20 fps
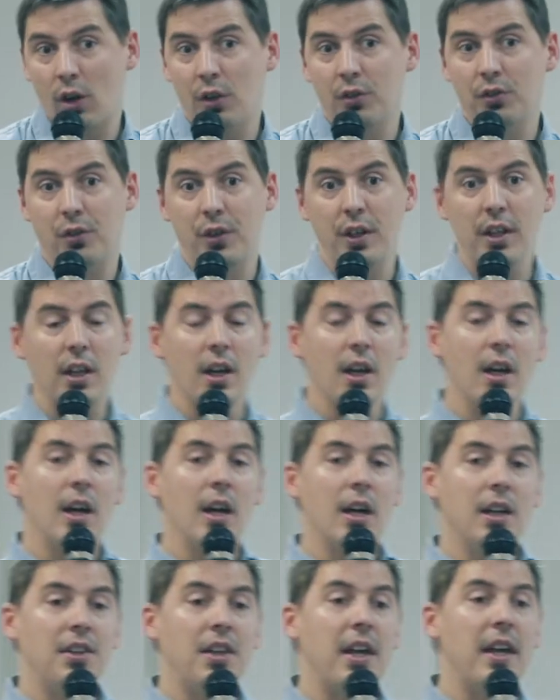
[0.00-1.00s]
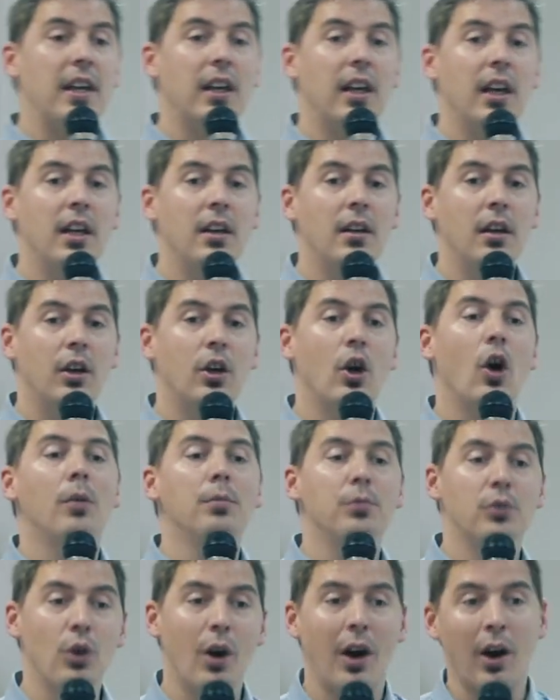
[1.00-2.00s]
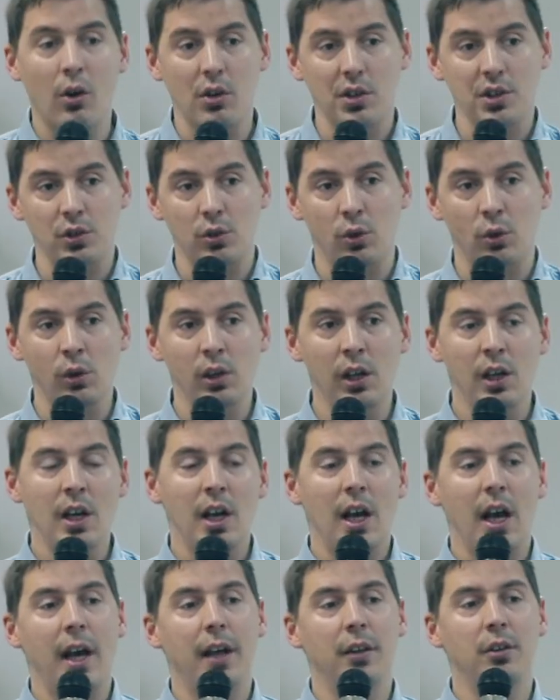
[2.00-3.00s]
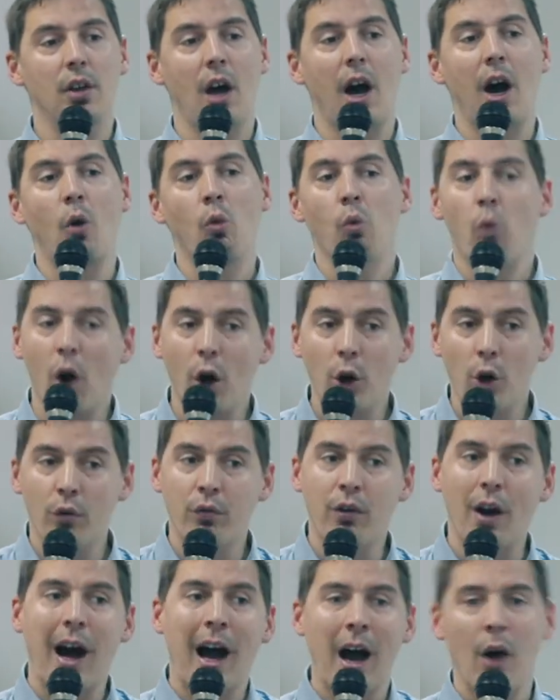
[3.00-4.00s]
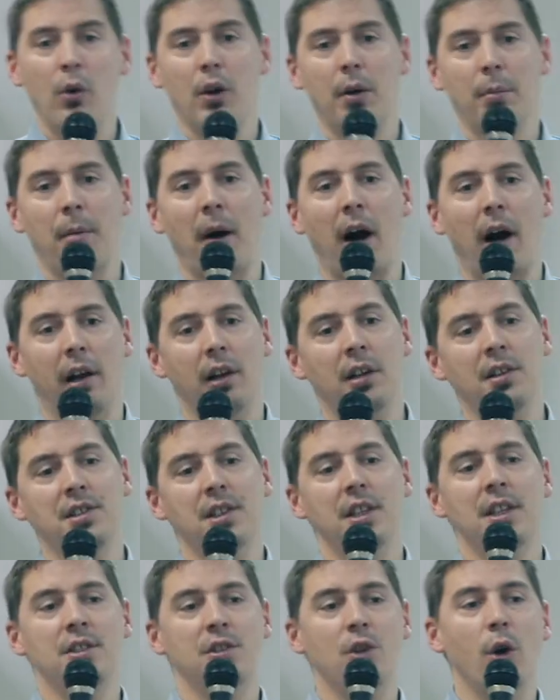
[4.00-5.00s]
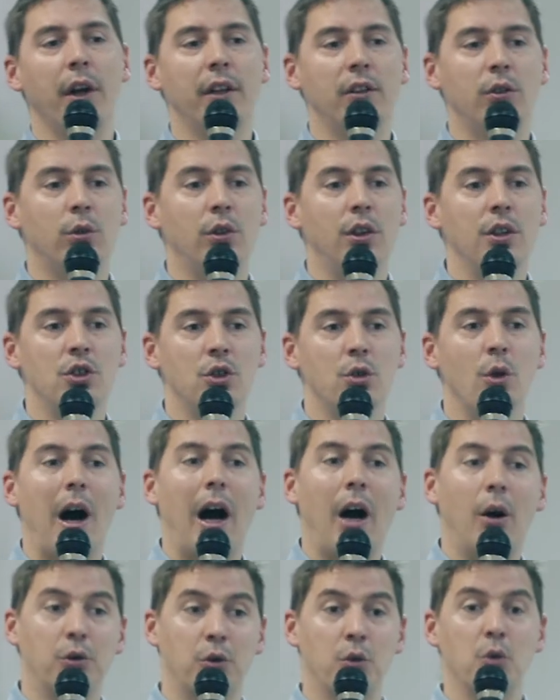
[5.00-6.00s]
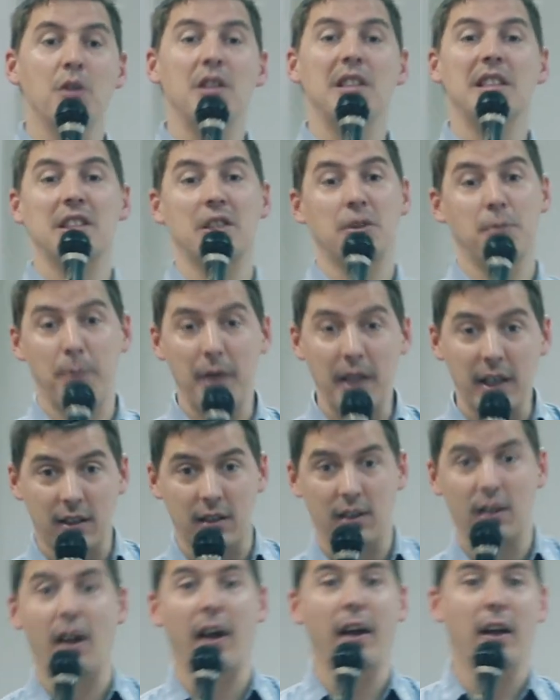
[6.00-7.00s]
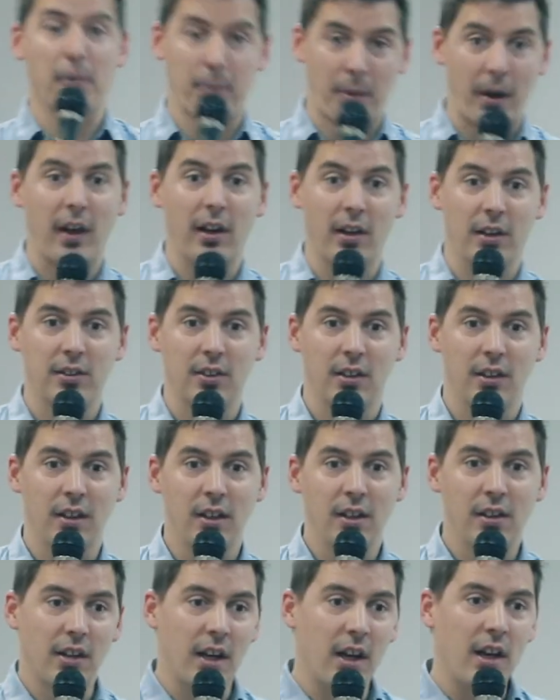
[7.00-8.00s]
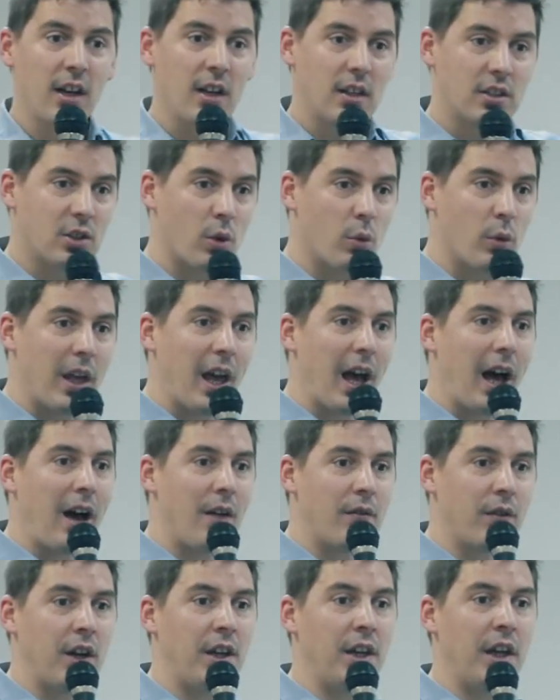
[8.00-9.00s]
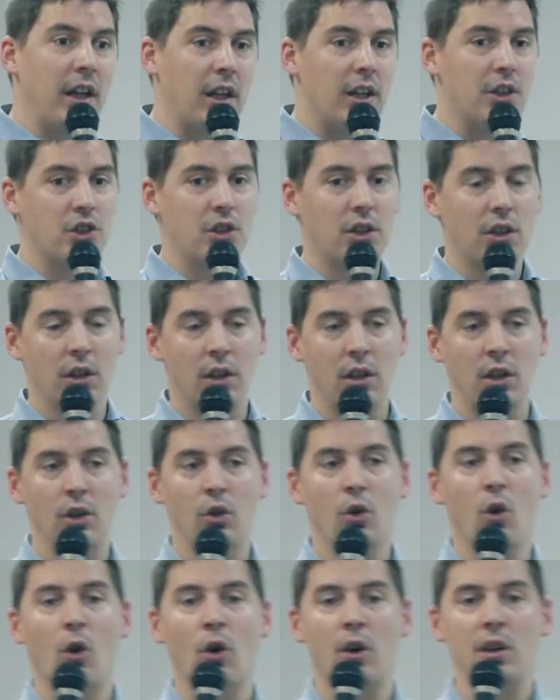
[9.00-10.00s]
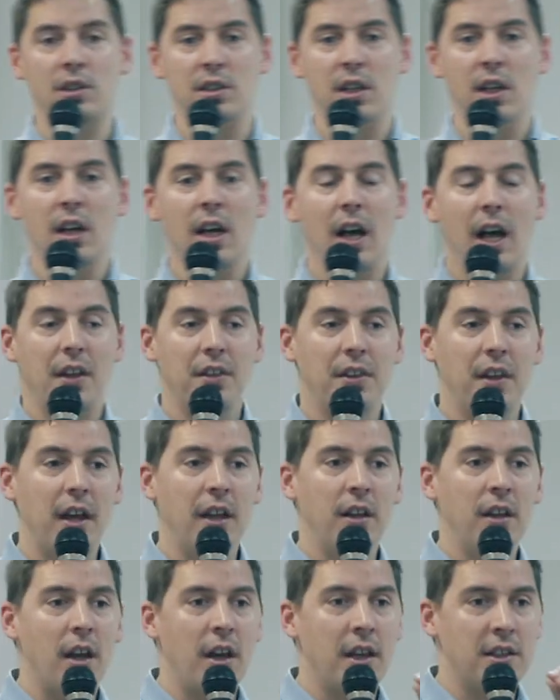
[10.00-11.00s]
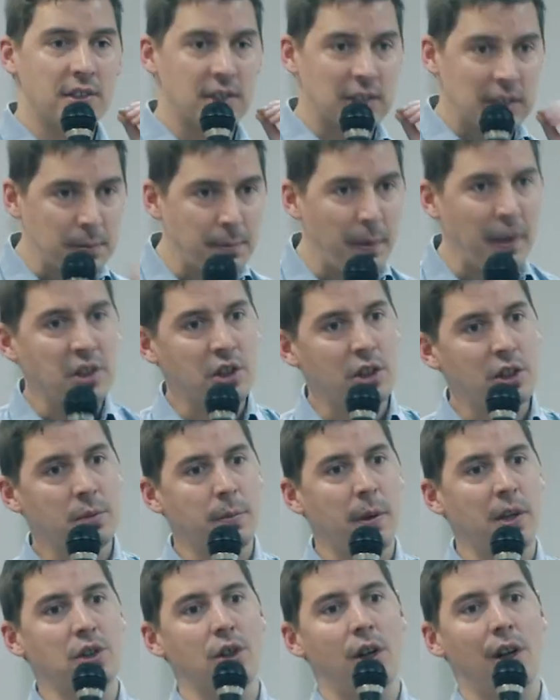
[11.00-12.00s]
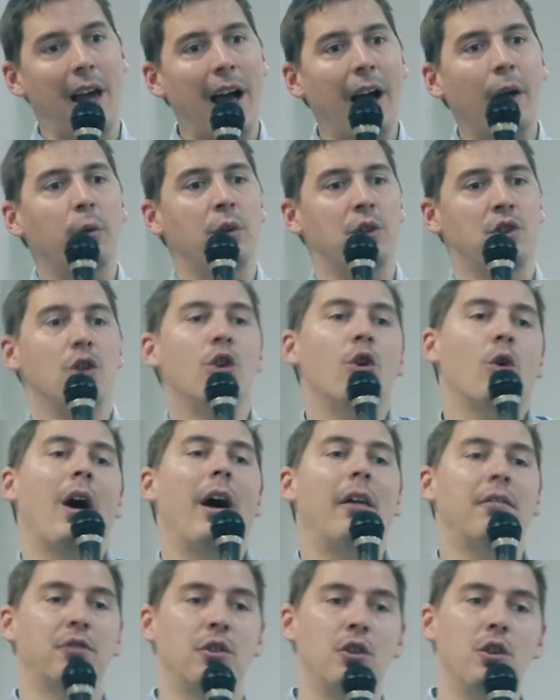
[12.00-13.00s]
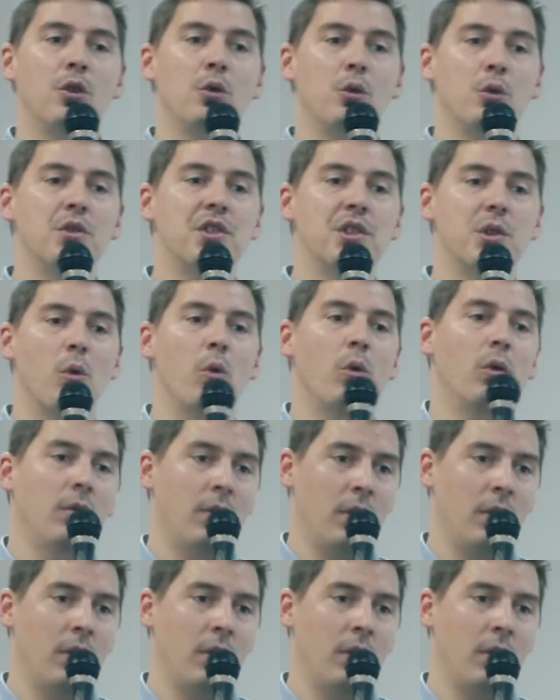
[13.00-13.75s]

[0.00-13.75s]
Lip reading: country, they can come to our school, and one of our pilots is going to teach you how to speak like a pilot. Yeah, so we have an English course, and then it's a special language you have to use